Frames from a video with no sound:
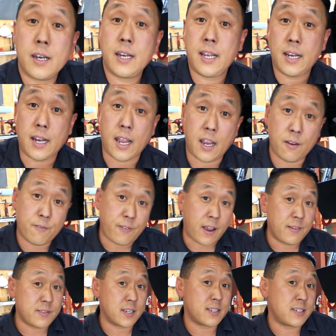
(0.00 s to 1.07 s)
to need a
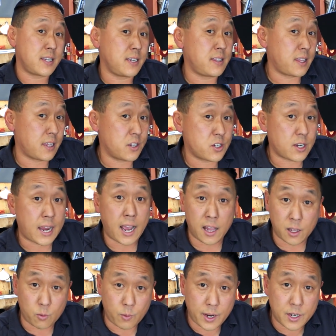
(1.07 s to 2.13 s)
five sixteenths inch
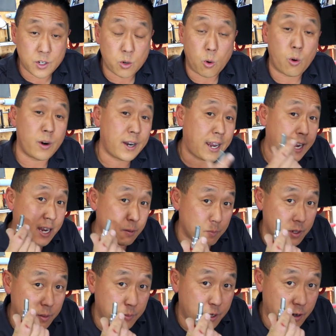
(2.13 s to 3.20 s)
Allen wrench or an eight
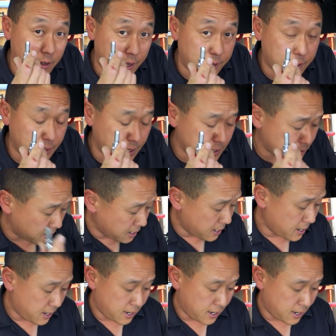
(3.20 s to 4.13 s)
millimeter like this,